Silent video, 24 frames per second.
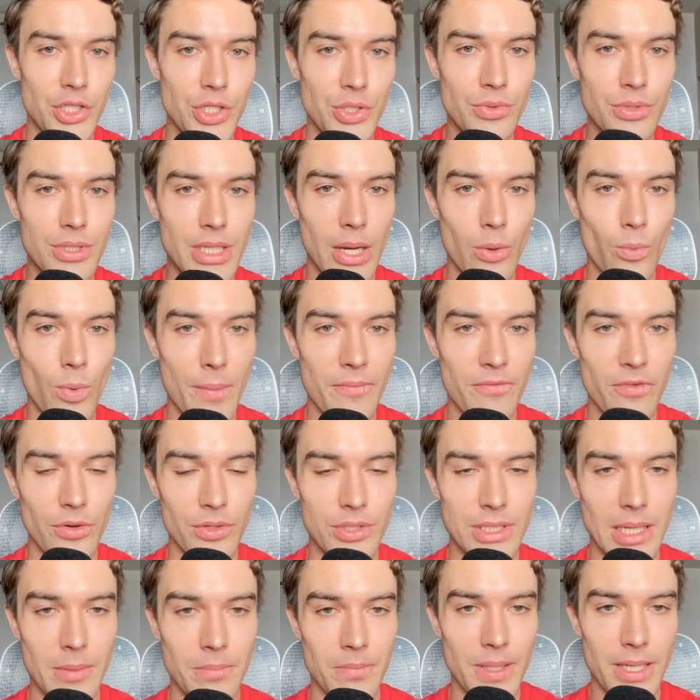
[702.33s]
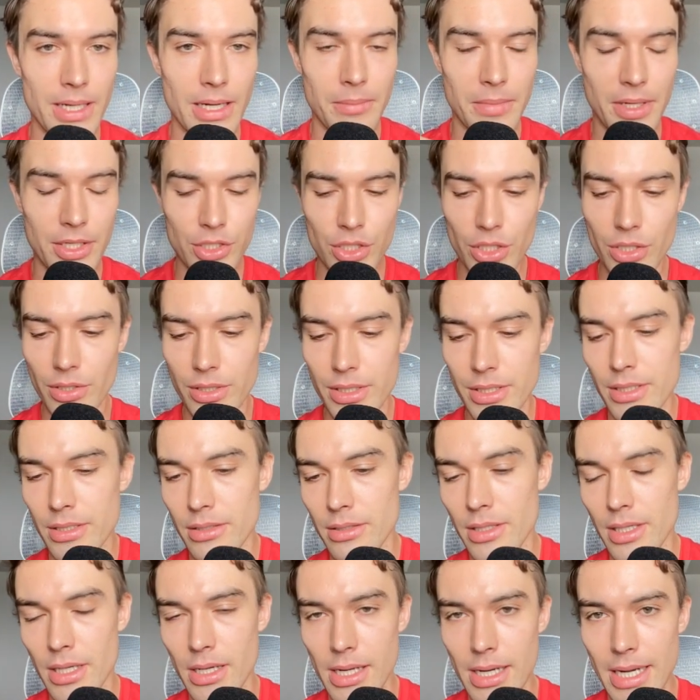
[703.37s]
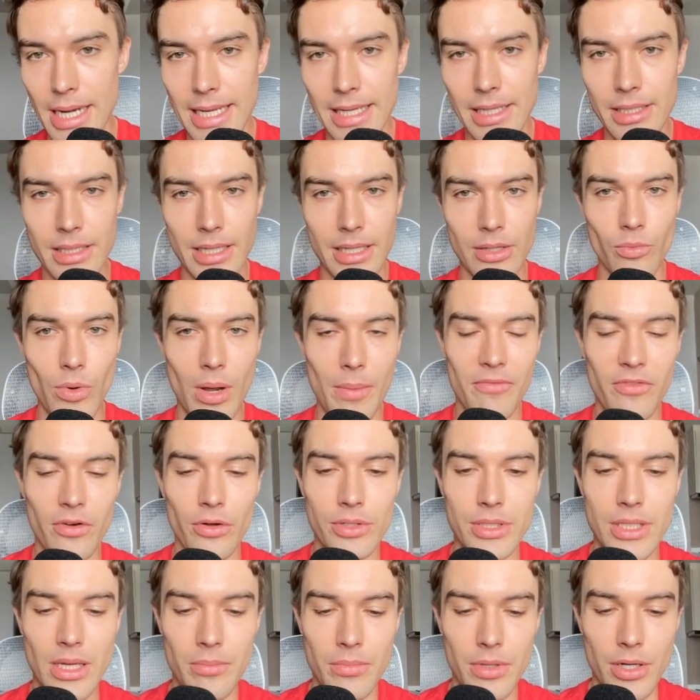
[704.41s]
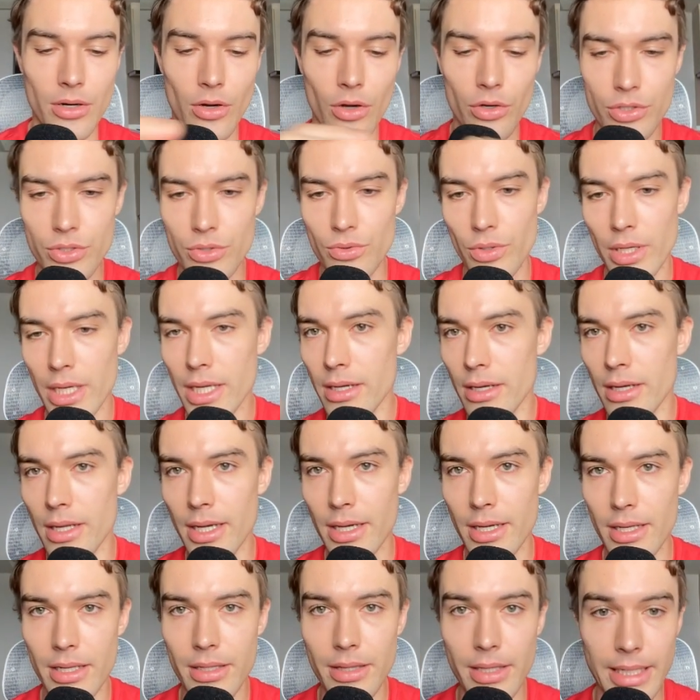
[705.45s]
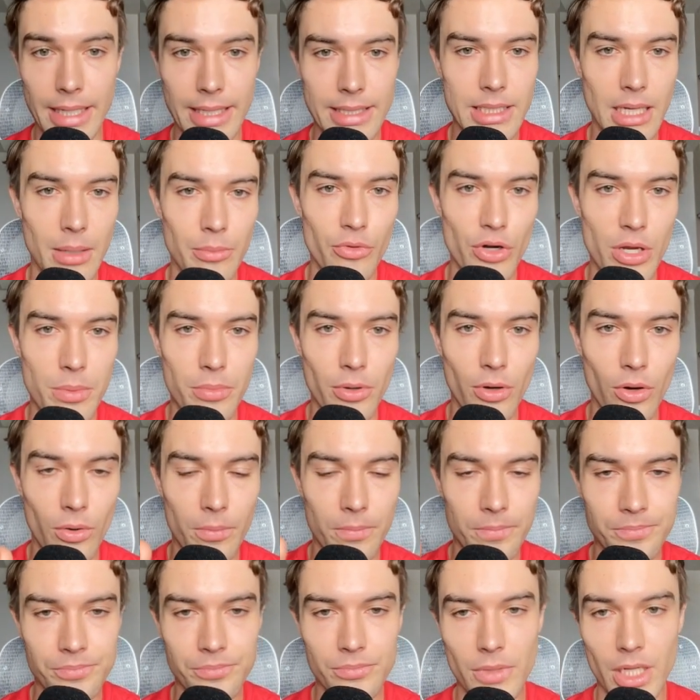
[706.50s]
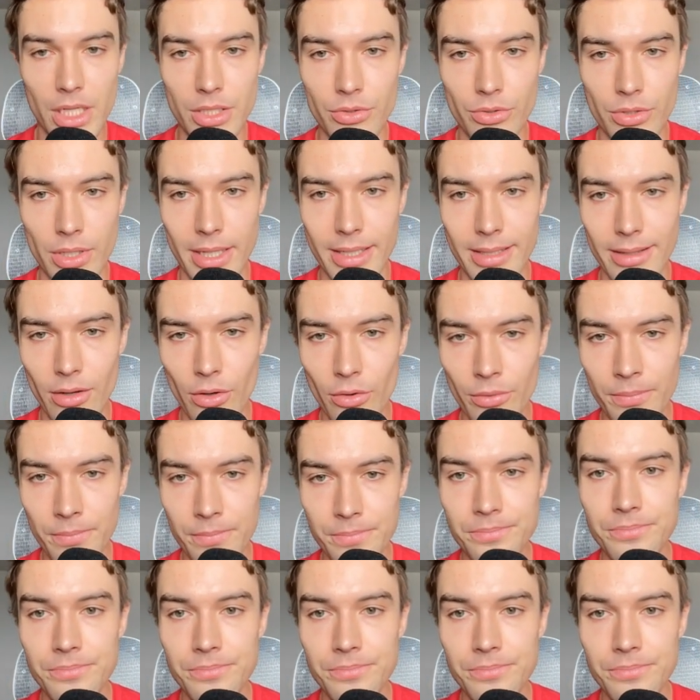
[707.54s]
Use a Webflow template. I'm actually gonna link that Webflow template also in the GitHub repo that you can clone.